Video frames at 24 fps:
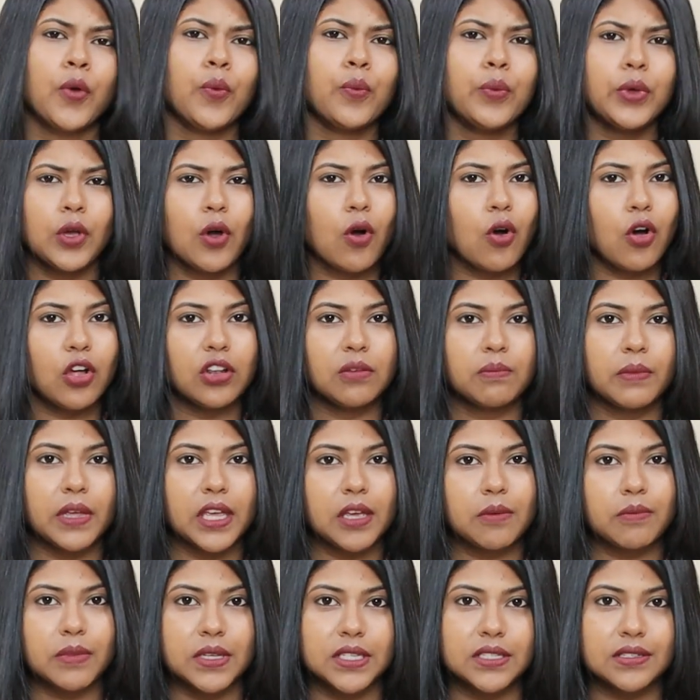We all
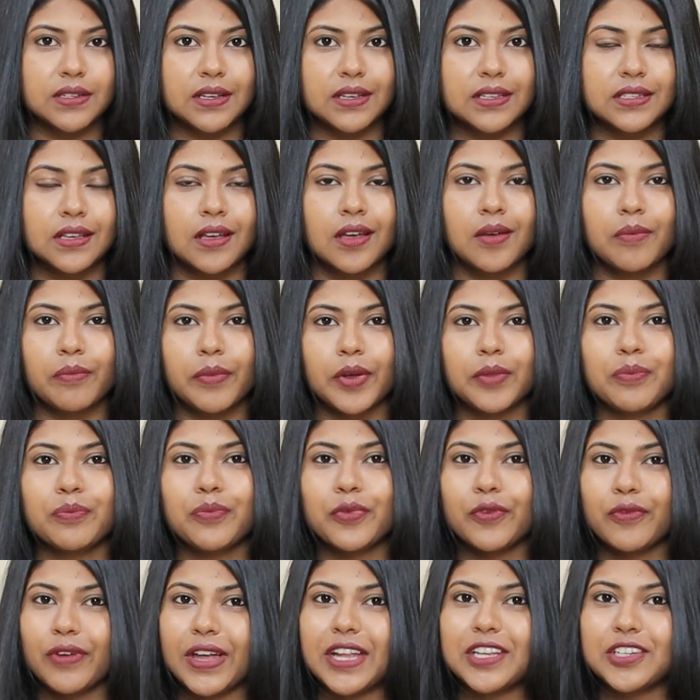make mistakes,
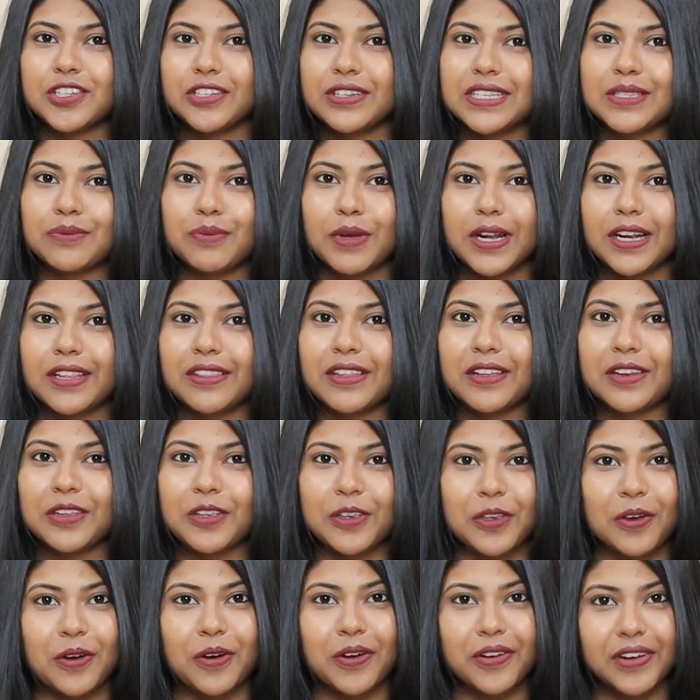but prevention is better than
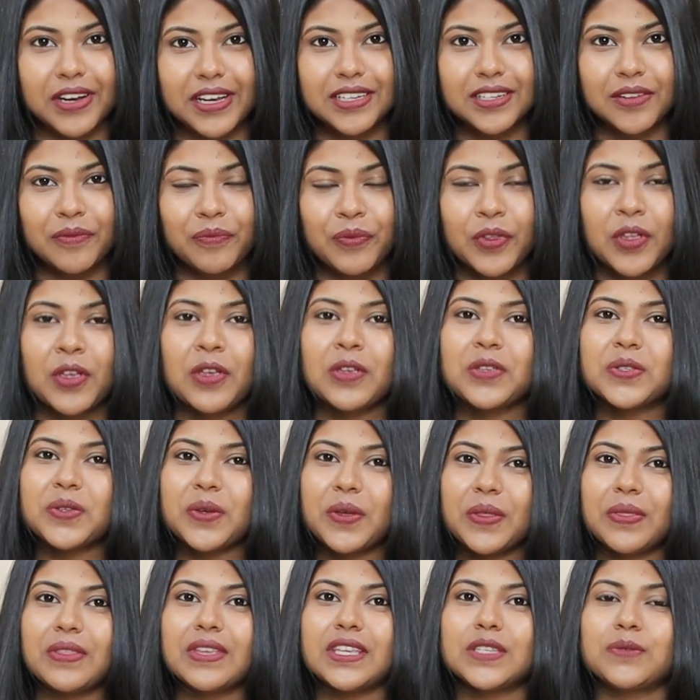cure, right?
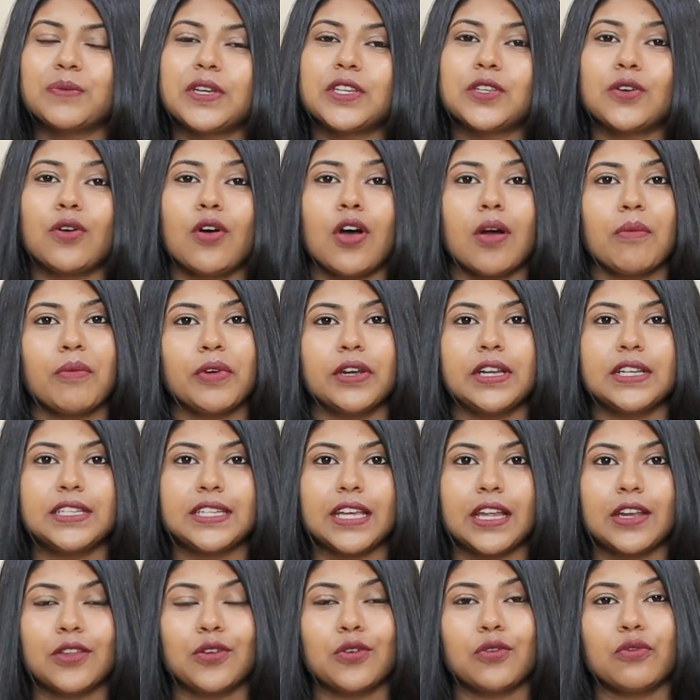So in this video, I'm going to
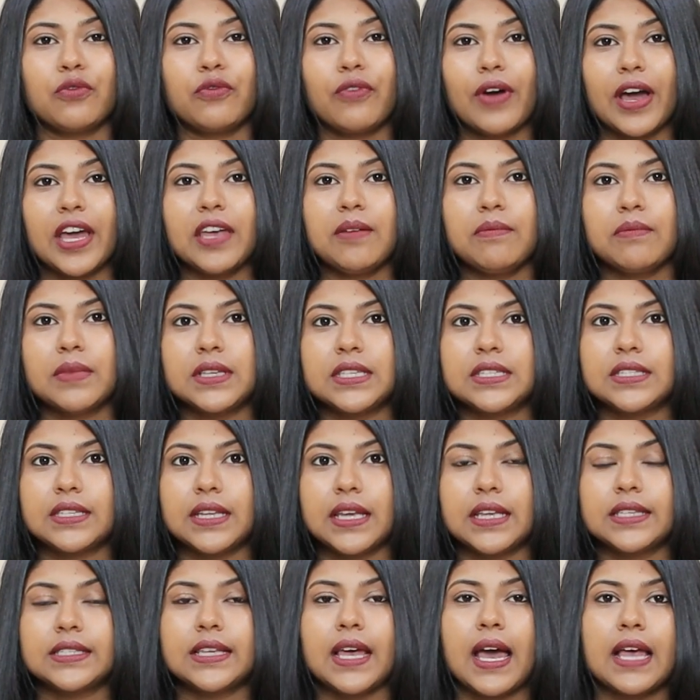tell you 5
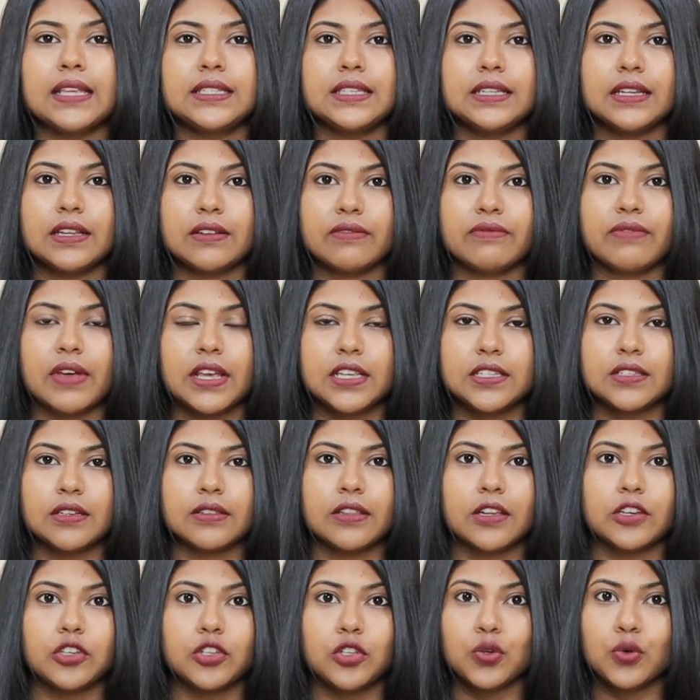mistakes as an investor
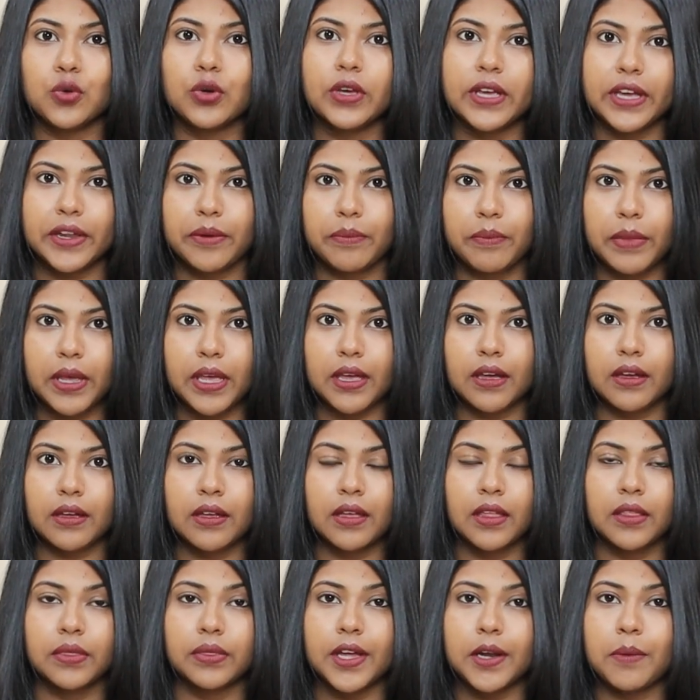that you can make
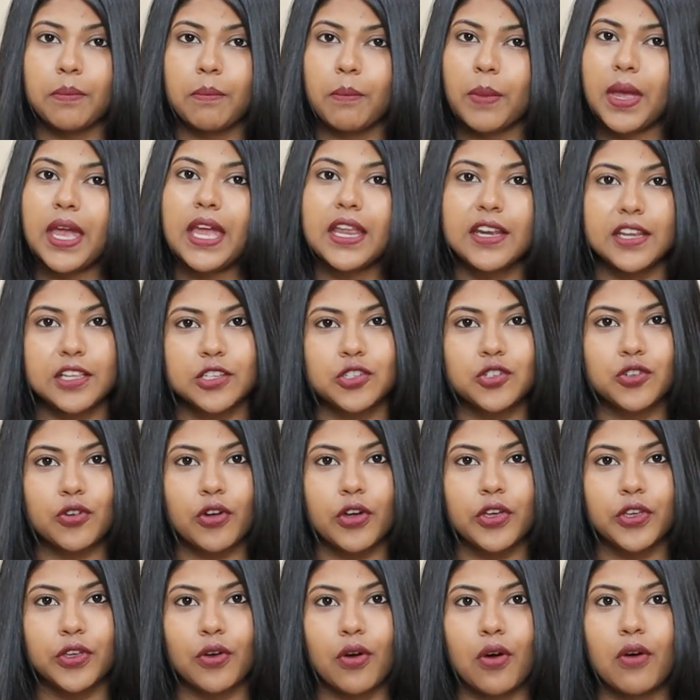that may
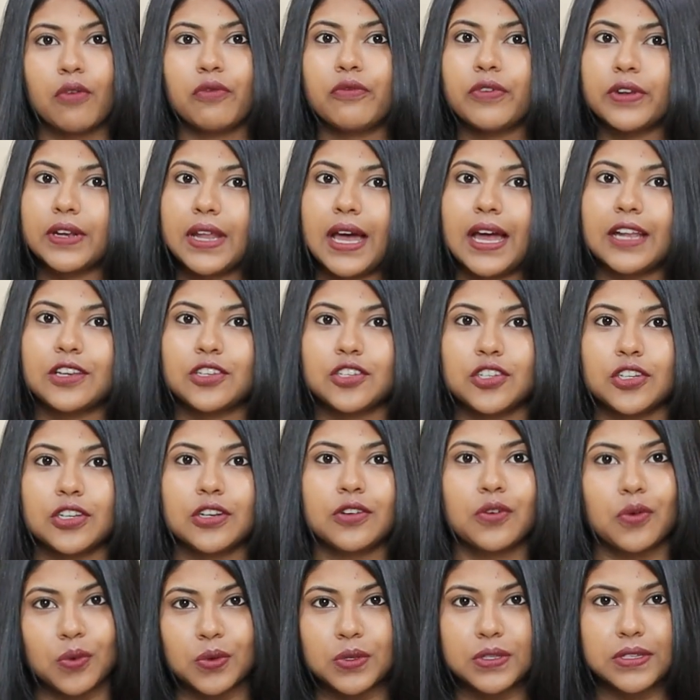destroy your
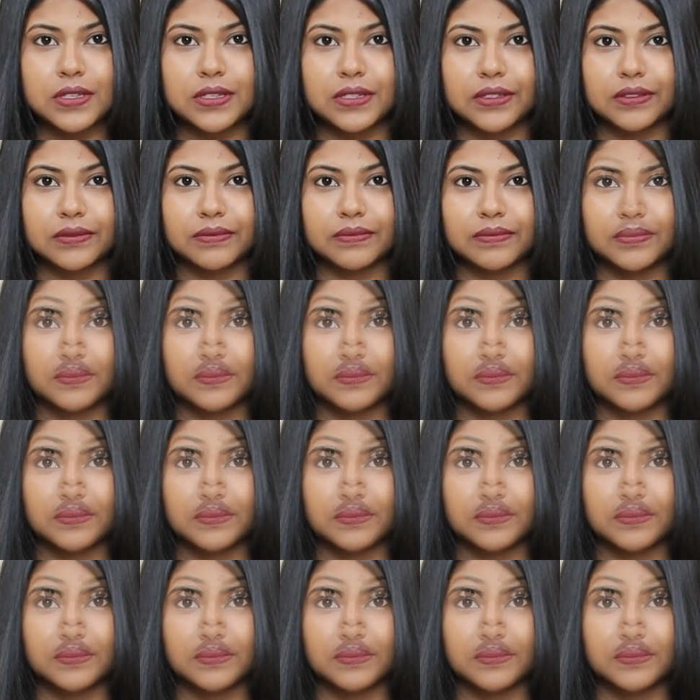financial goals.